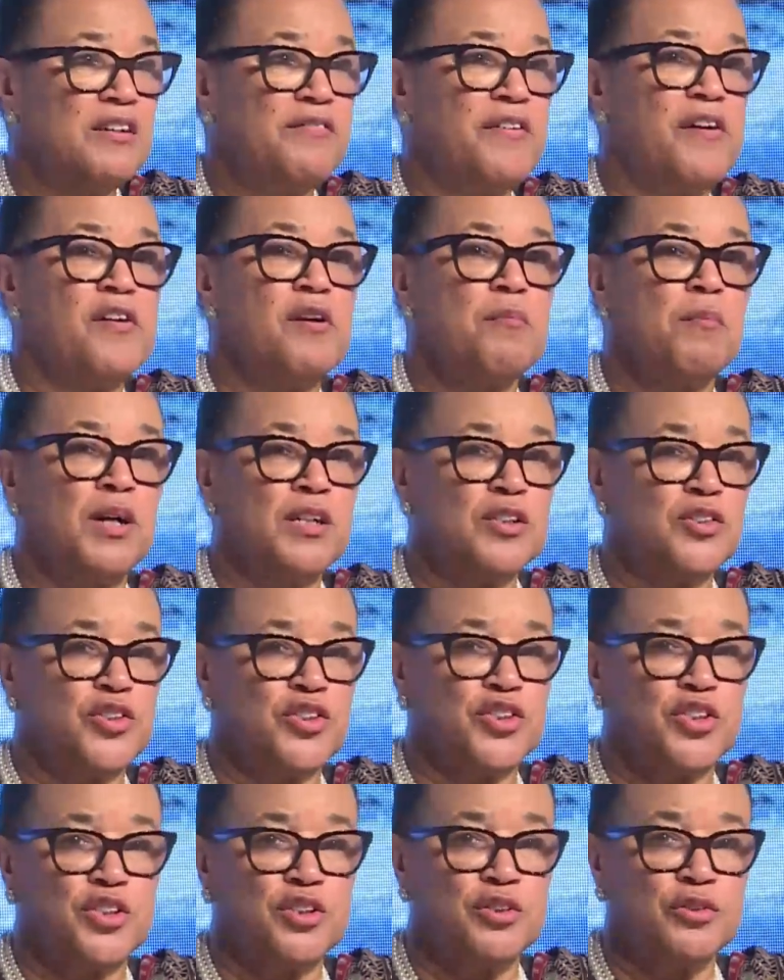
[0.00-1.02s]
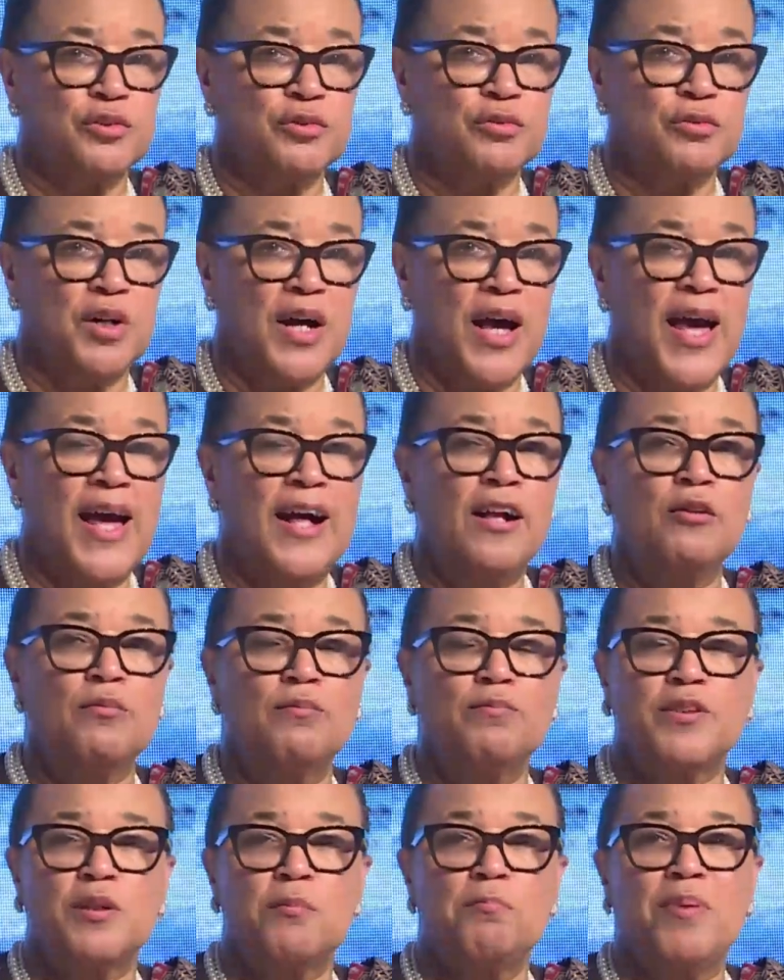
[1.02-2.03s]
very much to
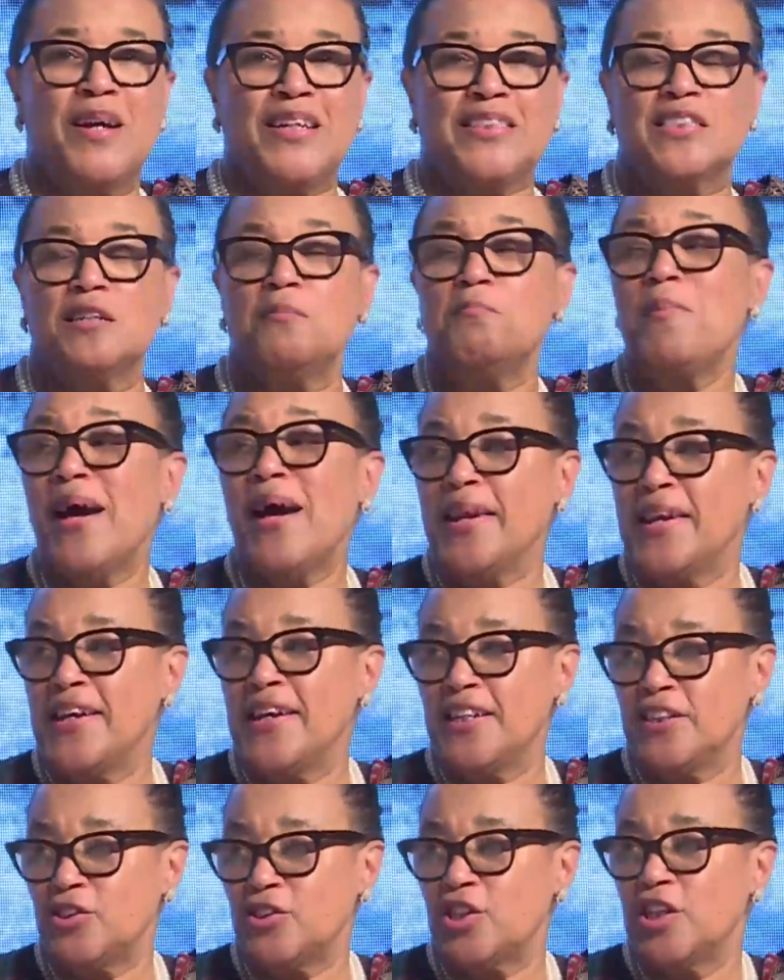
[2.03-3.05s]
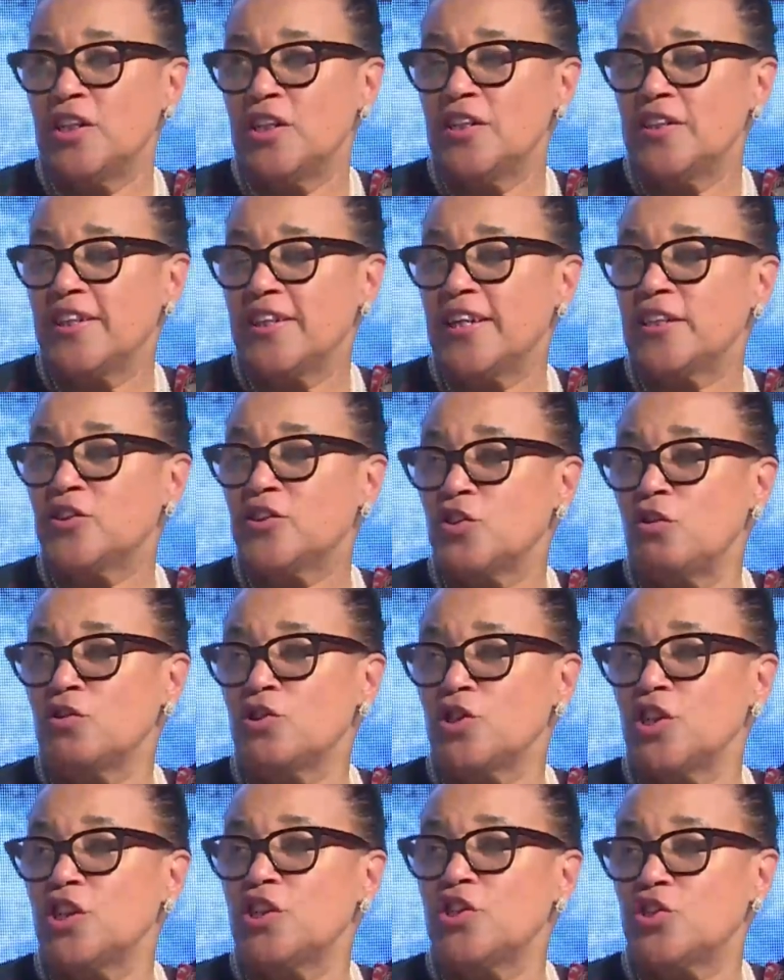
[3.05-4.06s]
help to better manage the
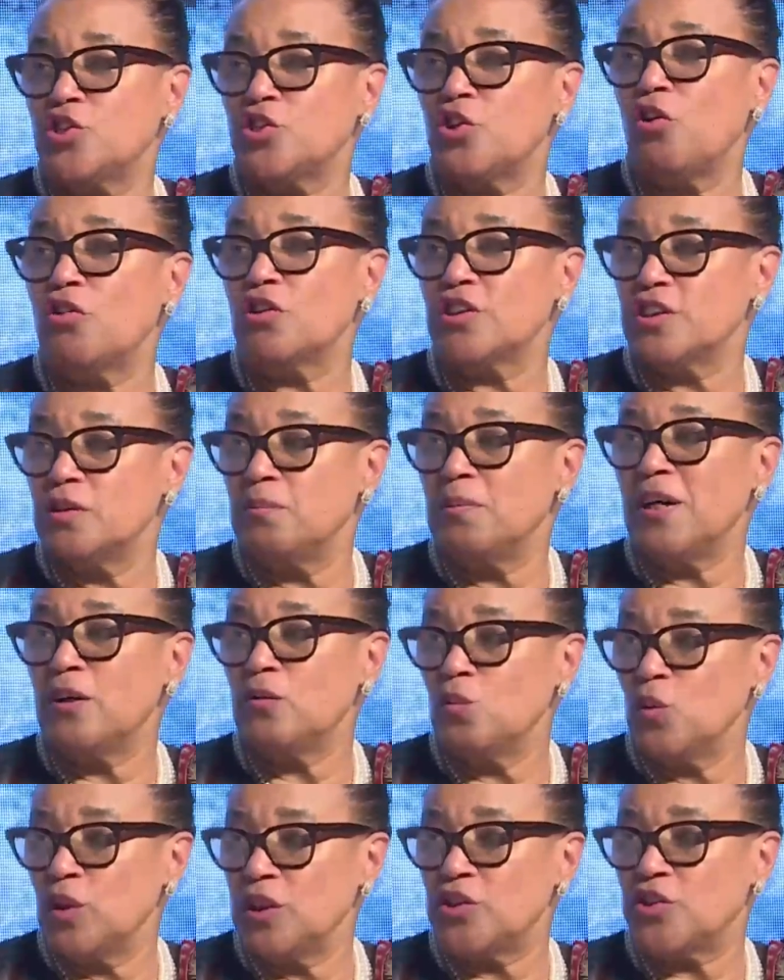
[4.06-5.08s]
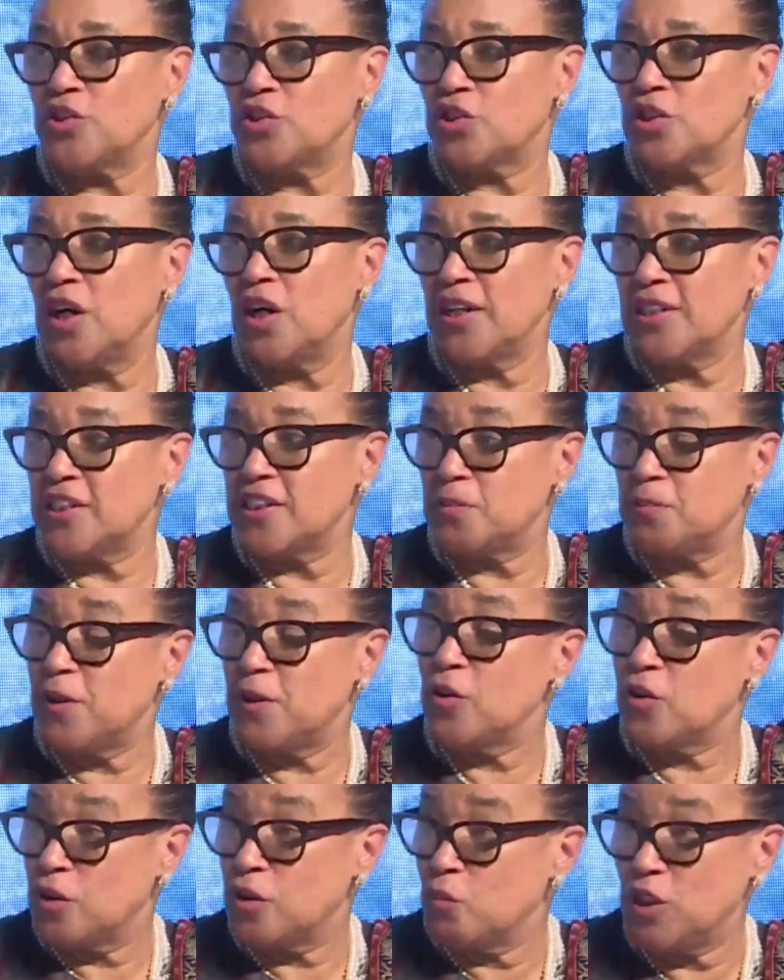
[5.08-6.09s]
exogenous shocks about which I
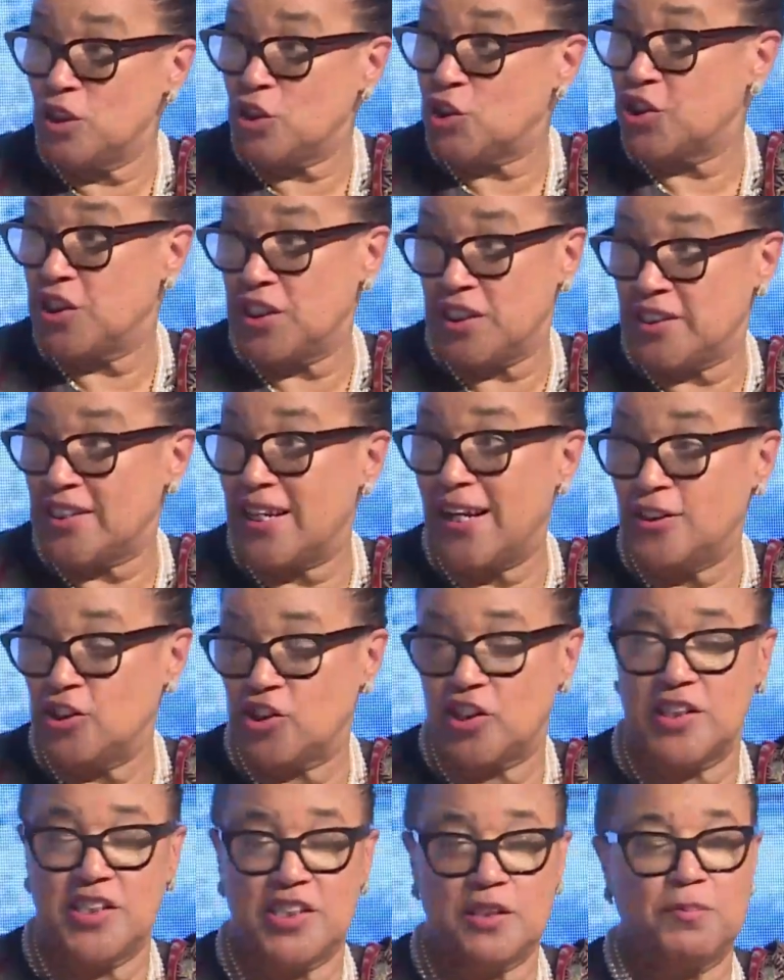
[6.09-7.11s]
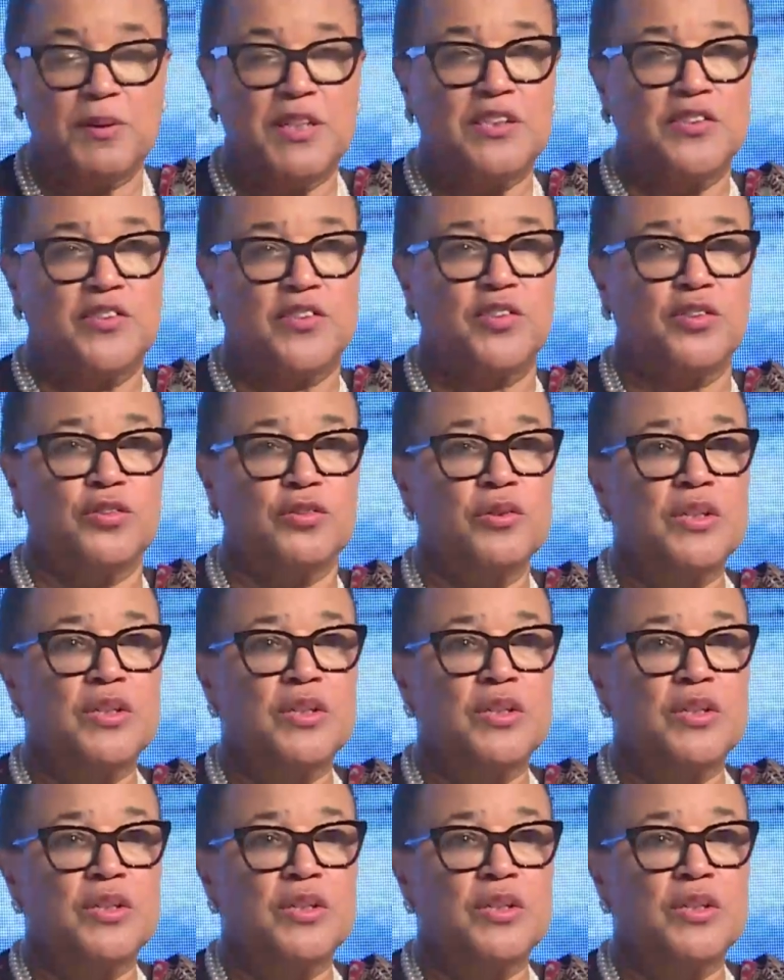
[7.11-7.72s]
spoke and which this actually speaks to.